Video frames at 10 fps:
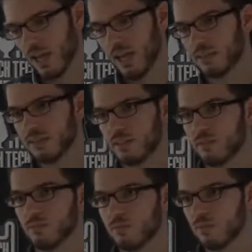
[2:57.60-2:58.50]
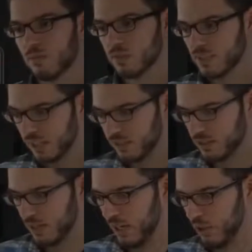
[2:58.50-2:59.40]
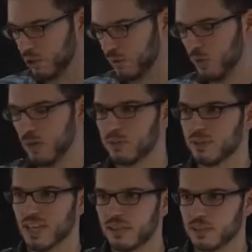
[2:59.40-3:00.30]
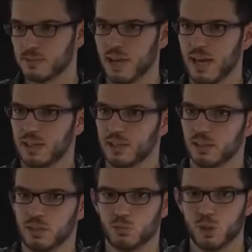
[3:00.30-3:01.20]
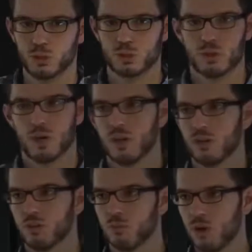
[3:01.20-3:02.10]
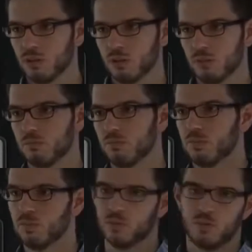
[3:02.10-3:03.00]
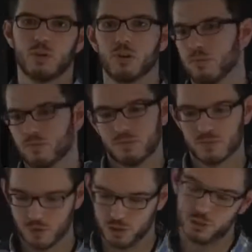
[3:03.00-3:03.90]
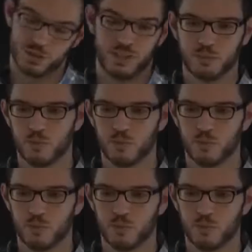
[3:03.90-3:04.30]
At the second stage, we have the sentence planning, in which the model, or traditionally the